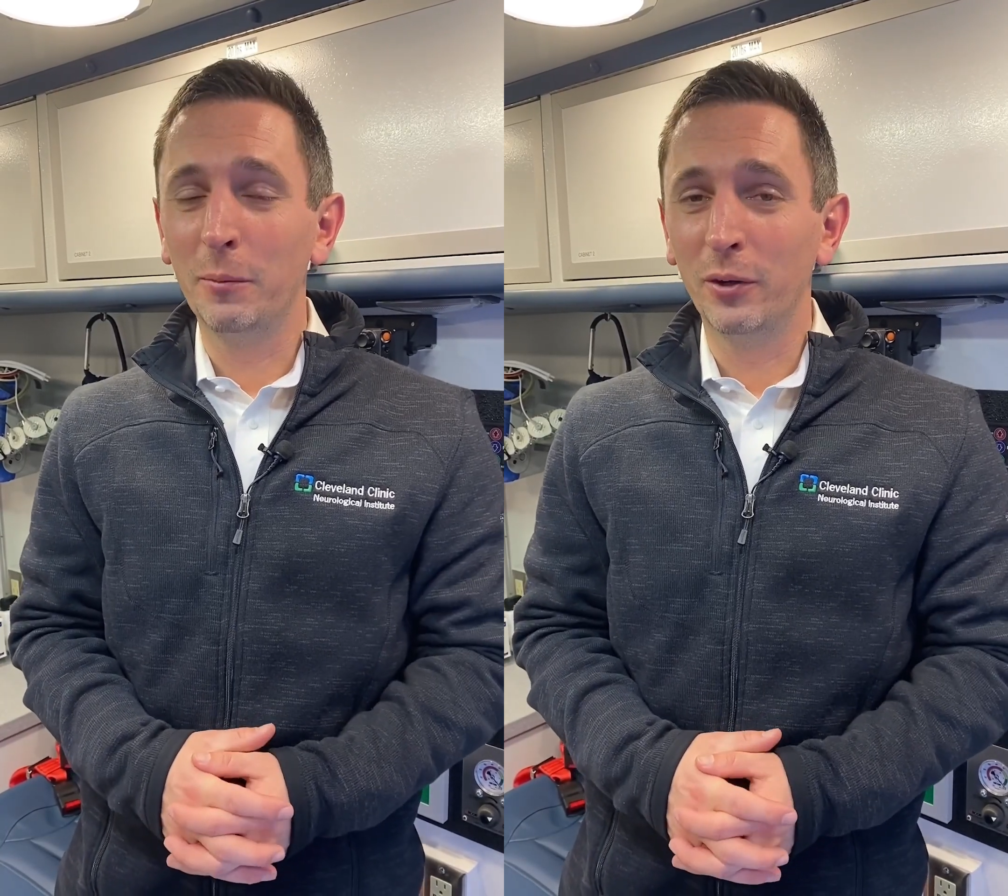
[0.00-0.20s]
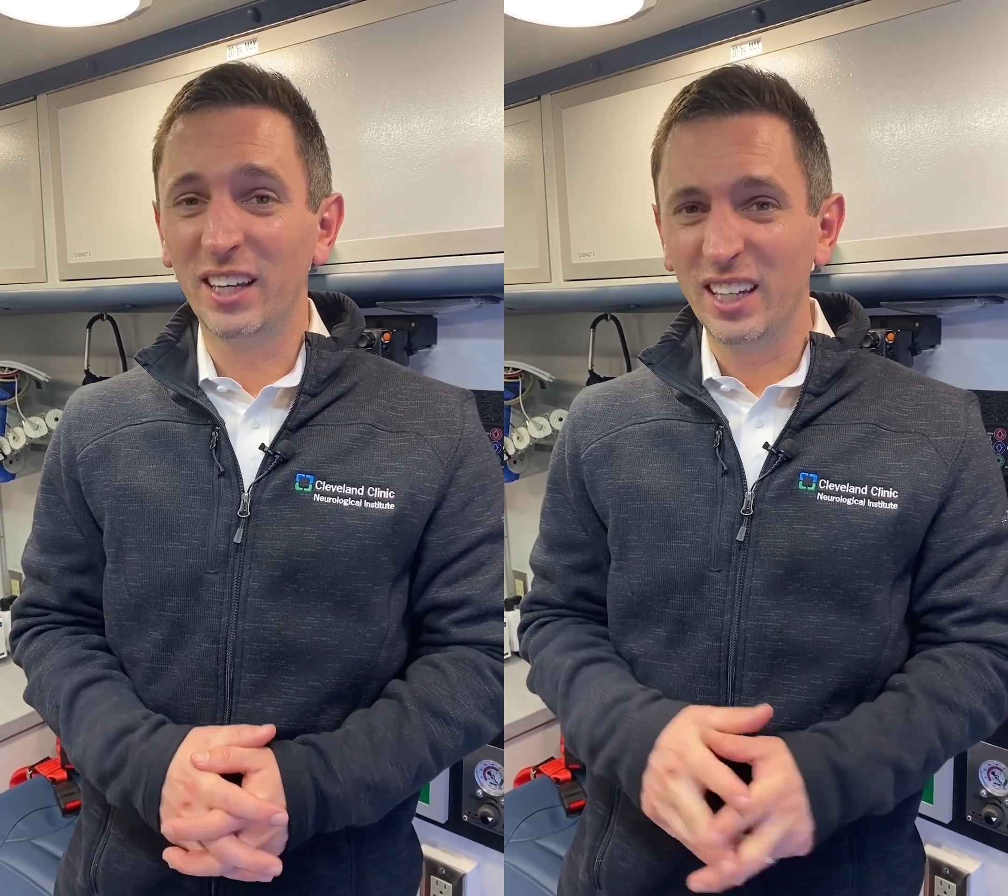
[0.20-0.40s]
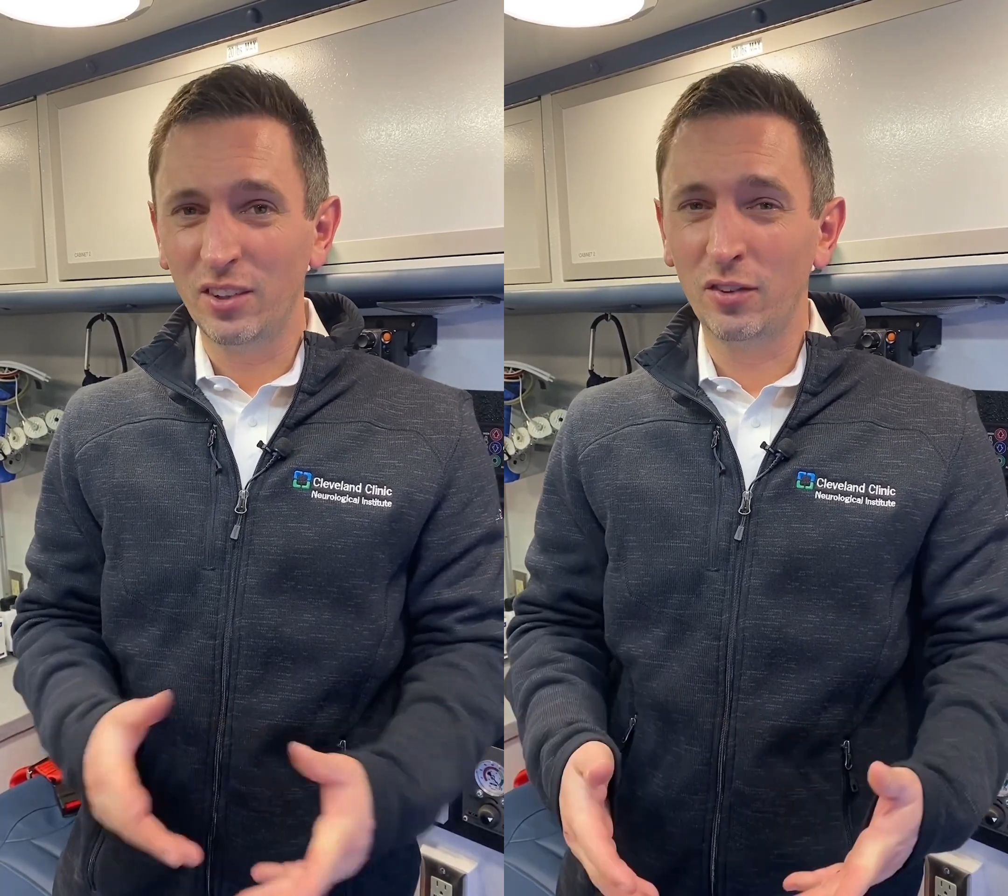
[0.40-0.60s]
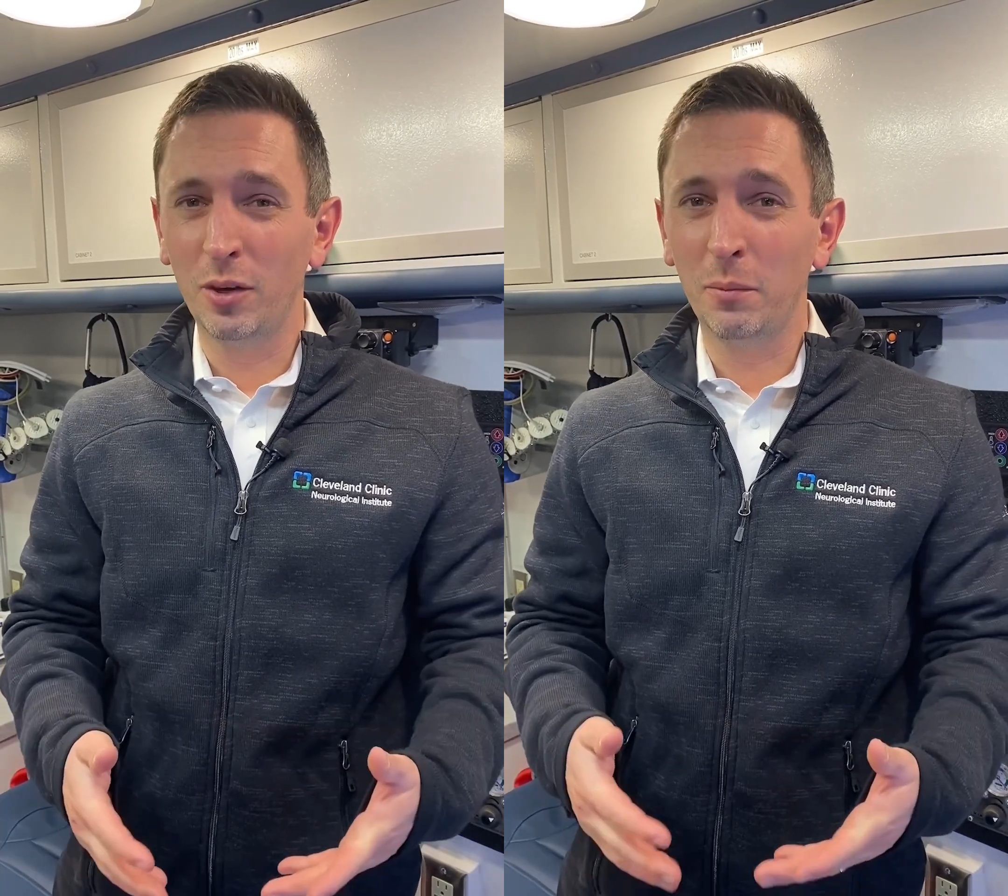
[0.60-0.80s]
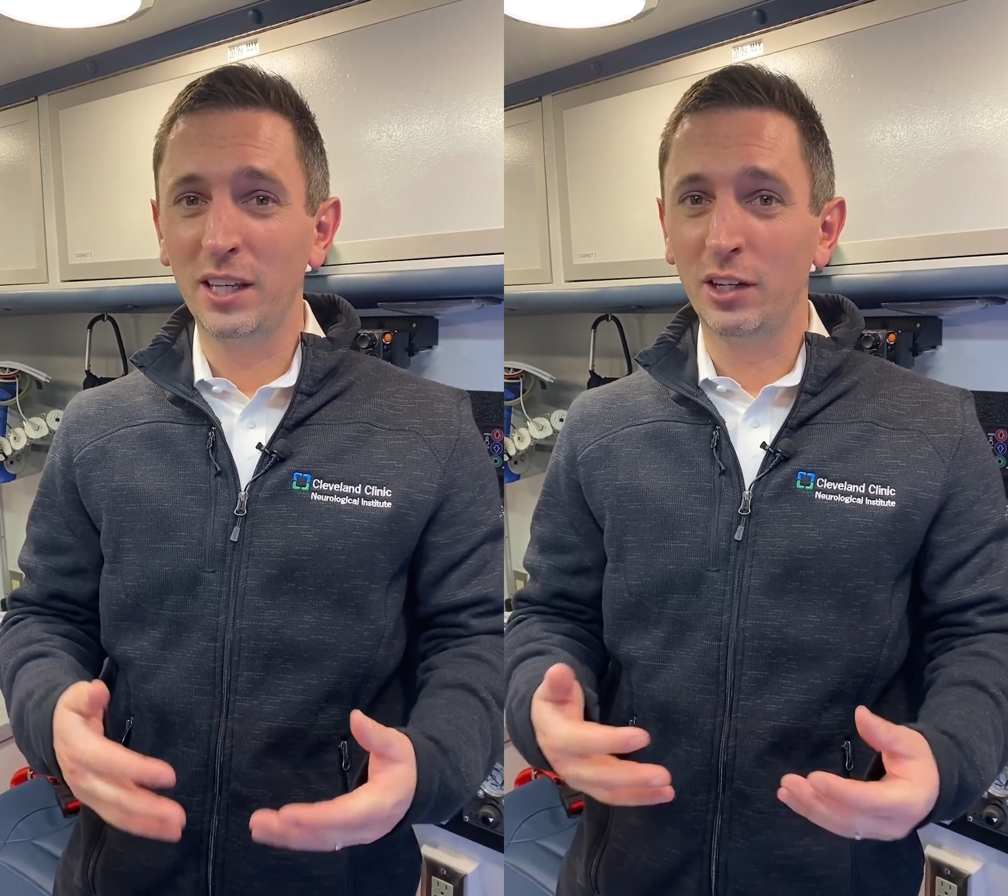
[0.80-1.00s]
able to get to
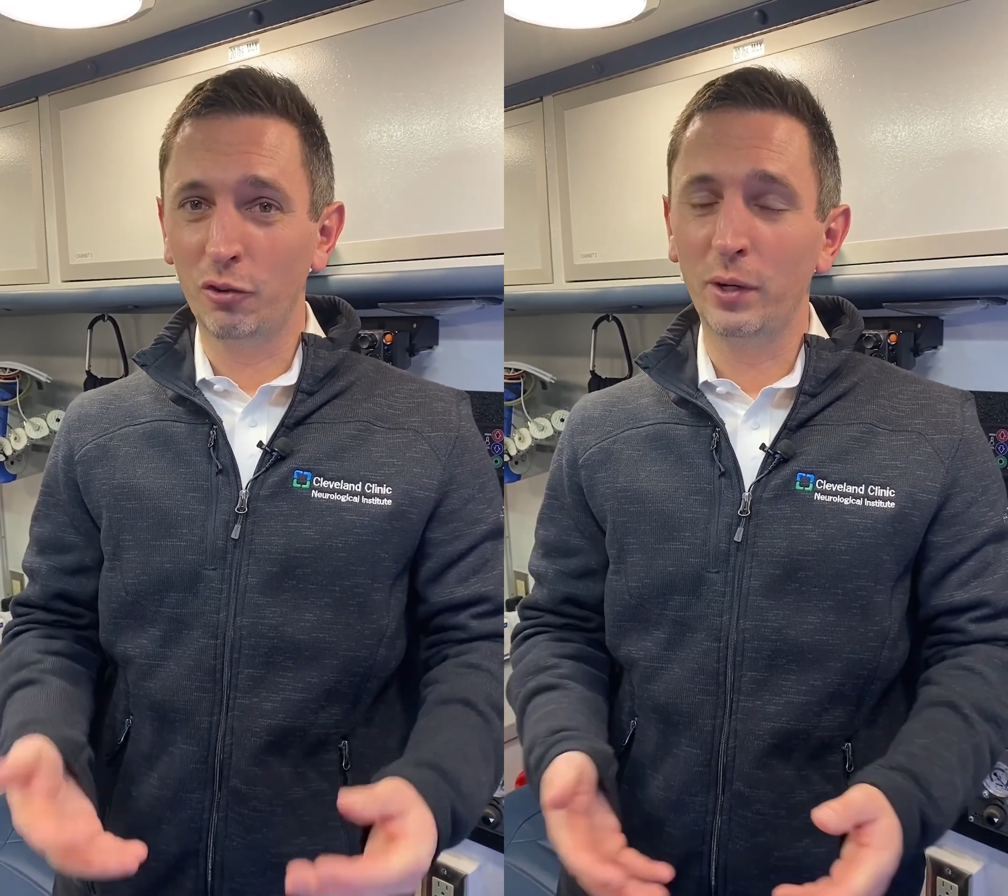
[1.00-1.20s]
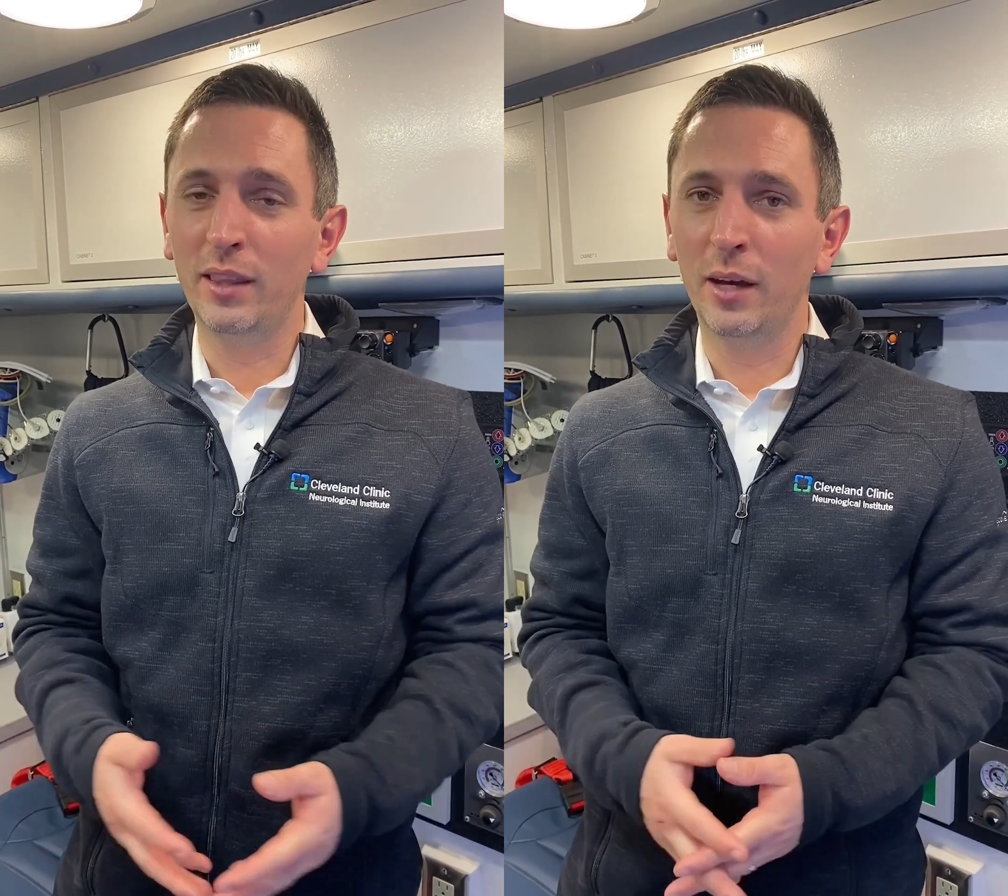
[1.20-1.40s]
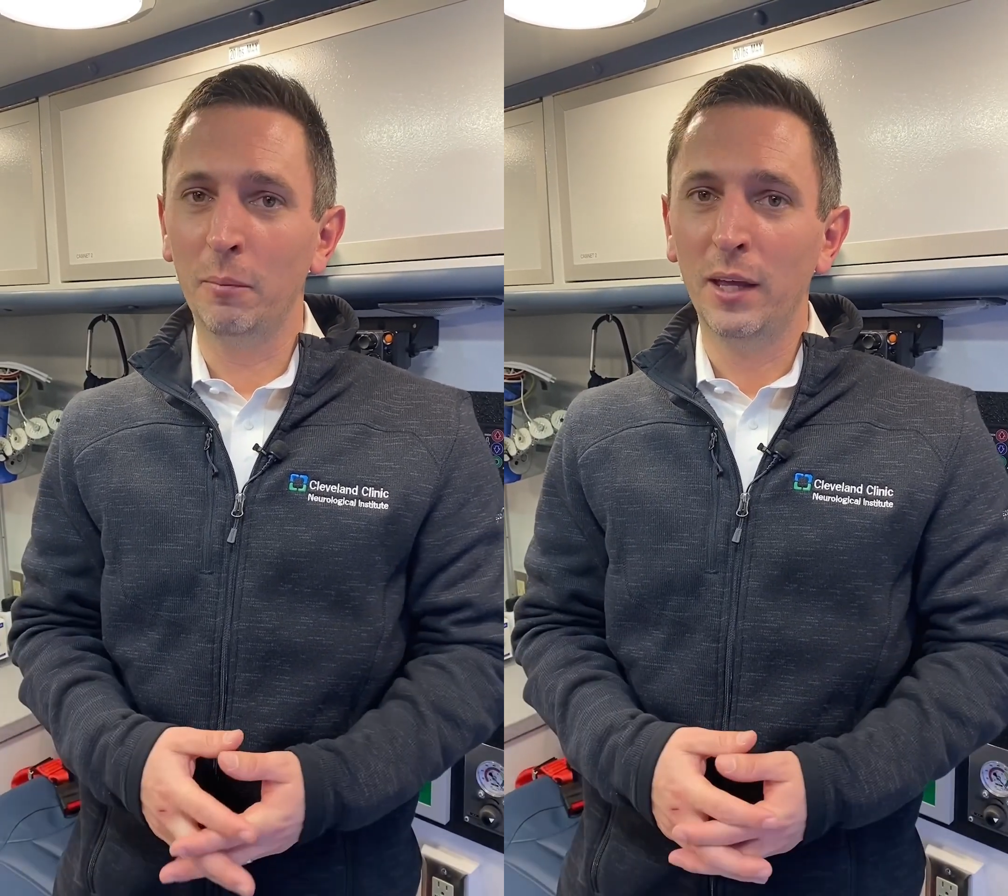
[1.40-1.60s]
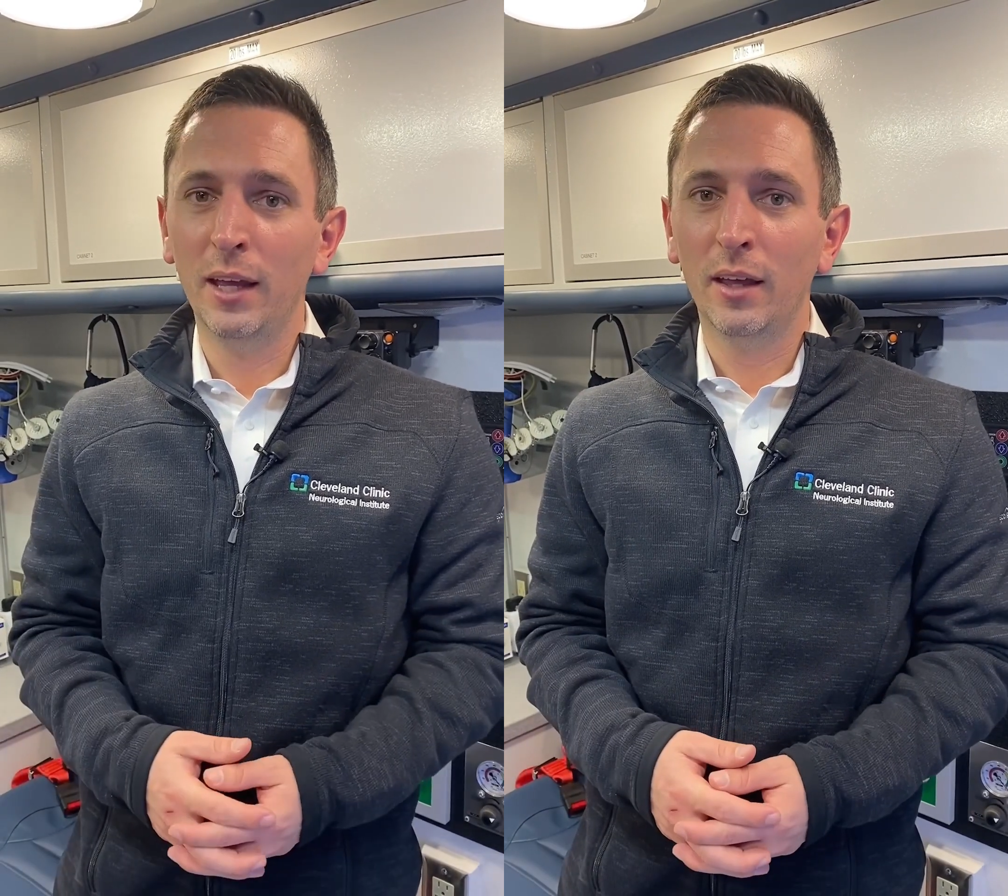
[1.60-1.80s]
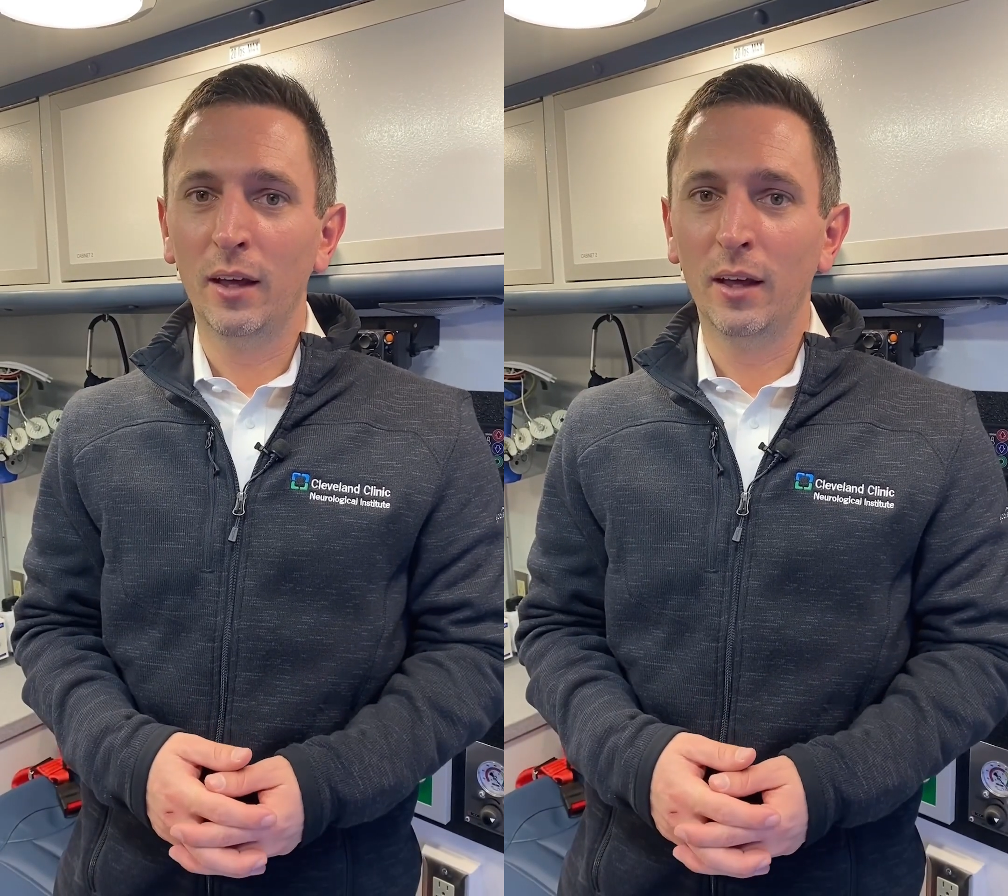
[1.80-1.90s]
somebody and treat them,